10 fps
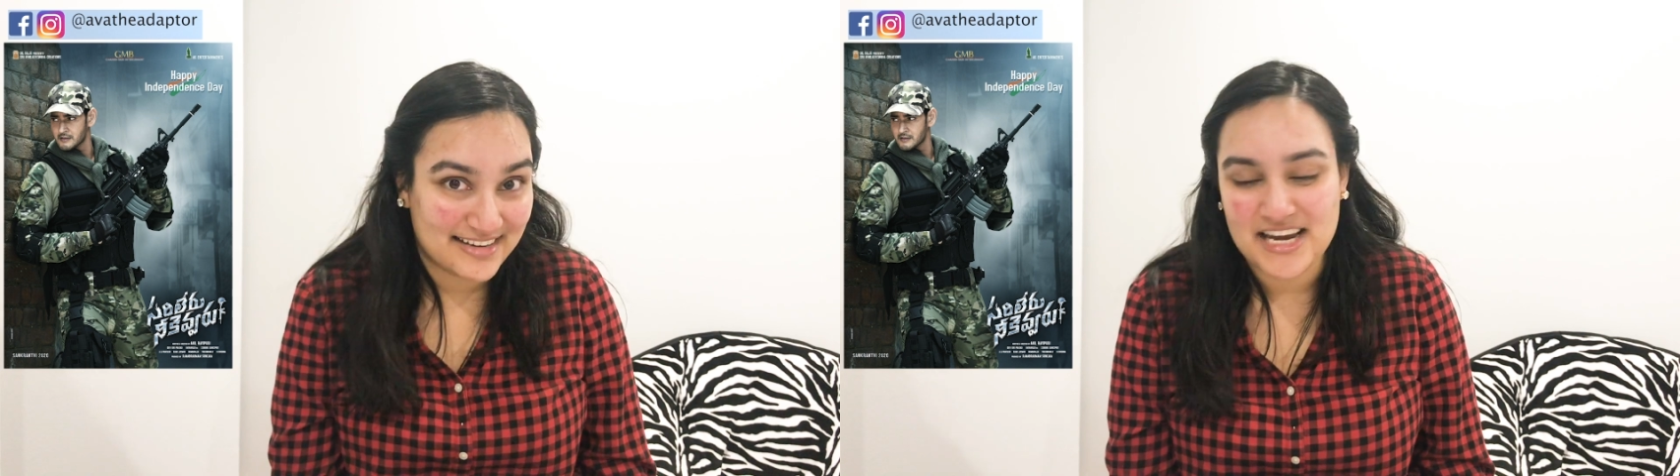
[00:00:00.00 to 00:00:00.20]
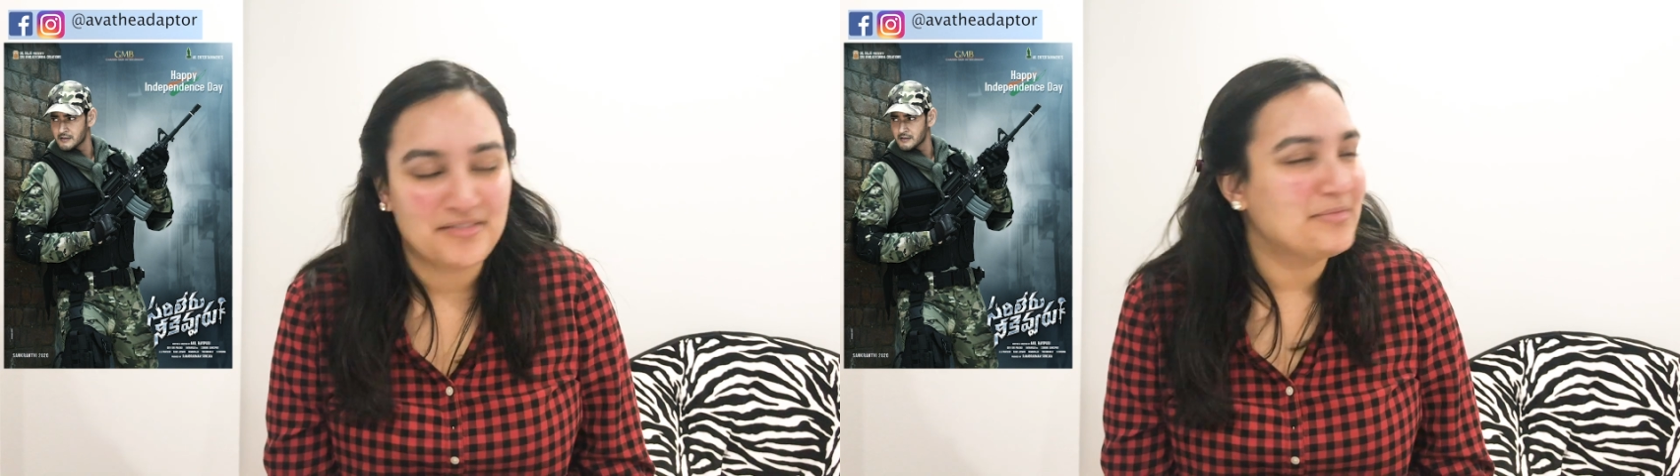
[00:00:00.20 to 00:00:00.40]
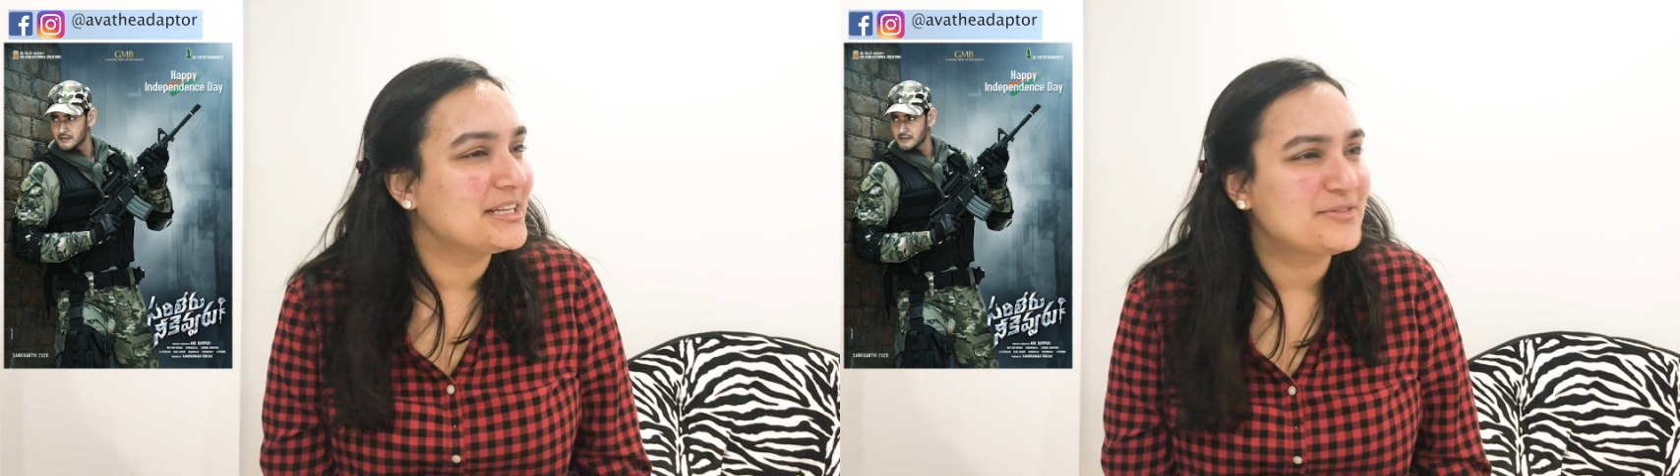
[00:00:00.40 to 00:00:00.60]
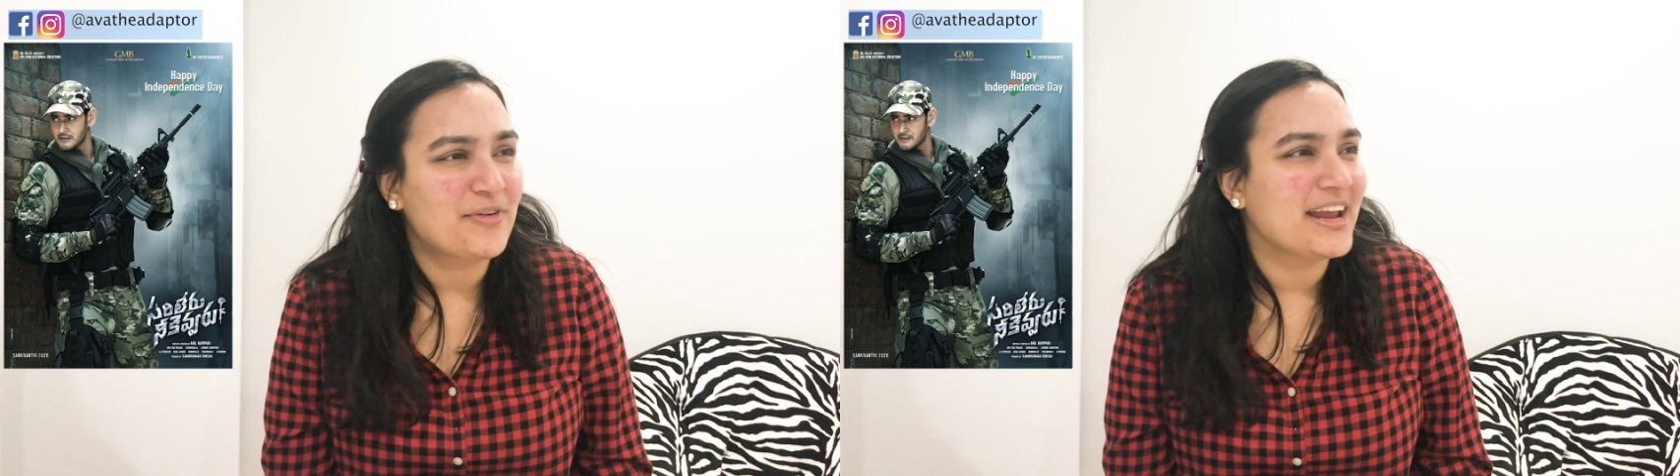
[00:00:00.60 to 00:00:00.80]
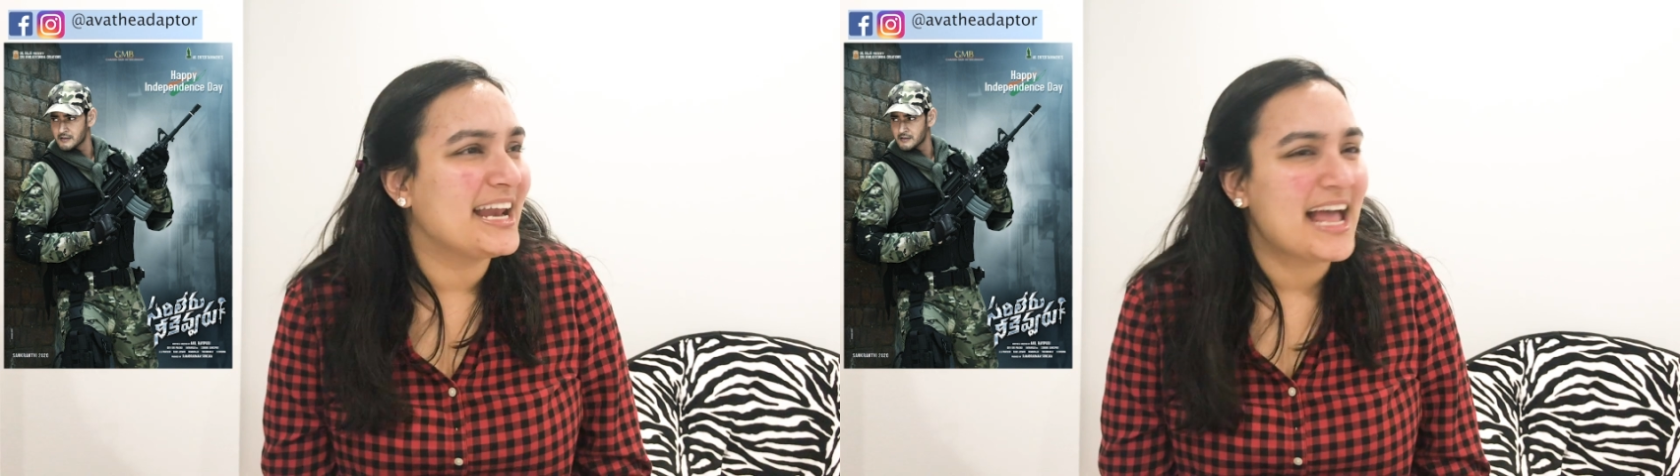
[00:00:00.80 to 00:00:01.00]
and everybody's
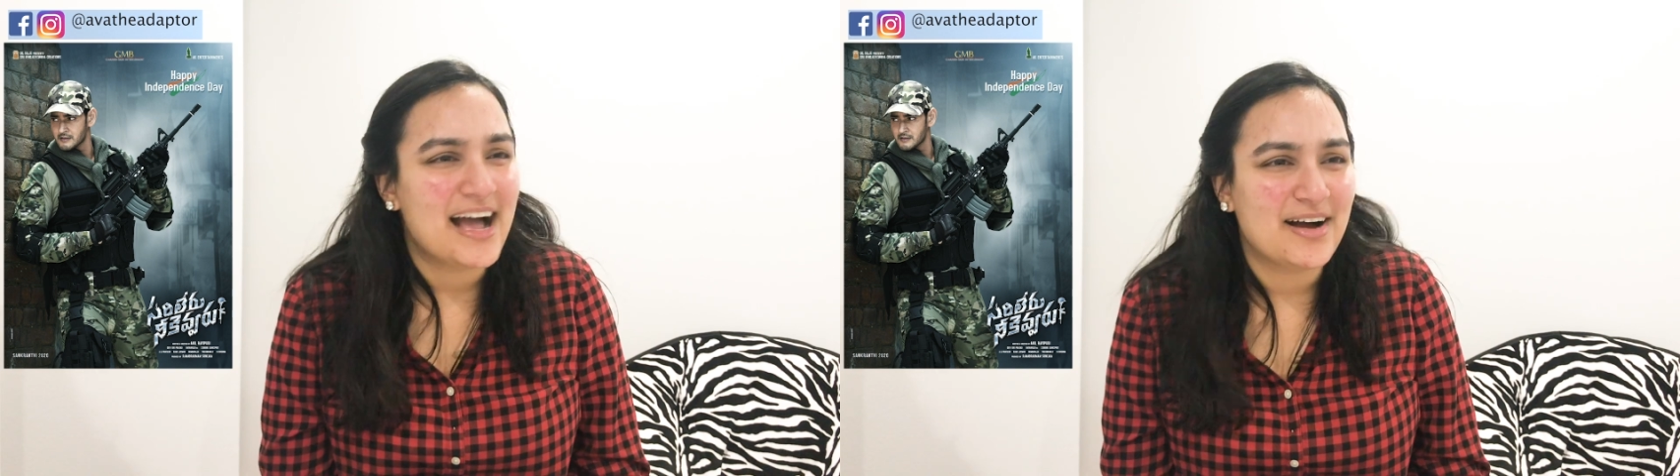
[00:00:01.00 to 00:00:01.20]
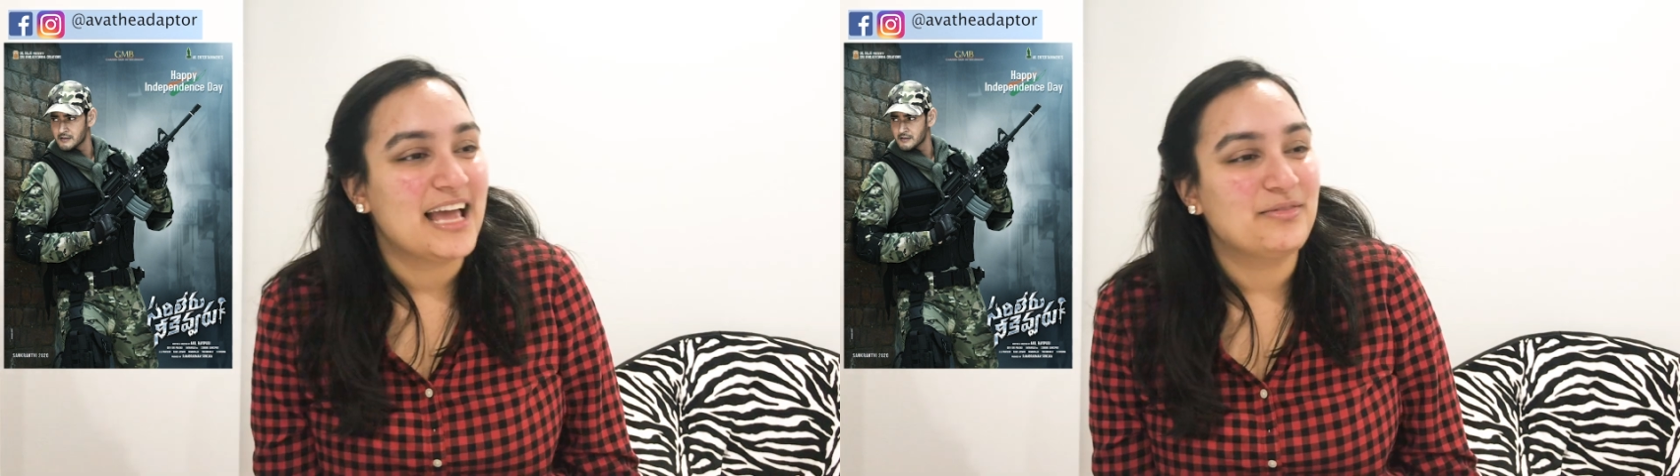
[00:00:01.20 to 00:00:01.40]
freaking out,